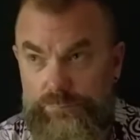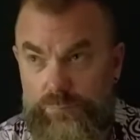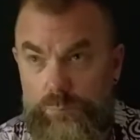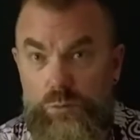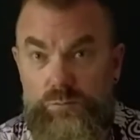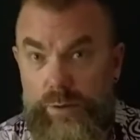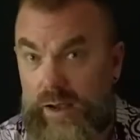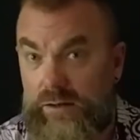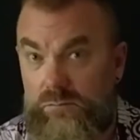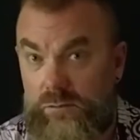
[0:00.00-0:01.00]
moved
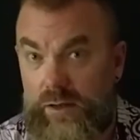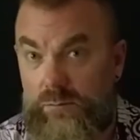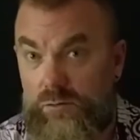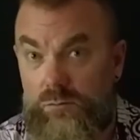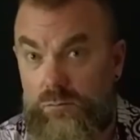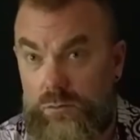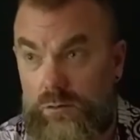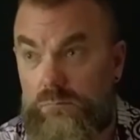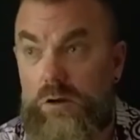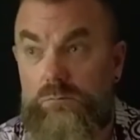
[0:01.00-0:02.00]
back into alignment
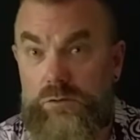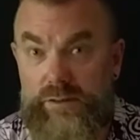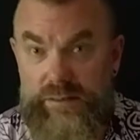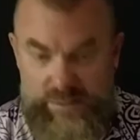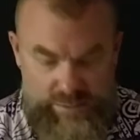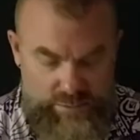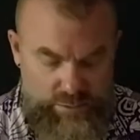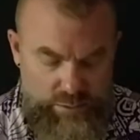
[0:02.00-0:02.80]
or released.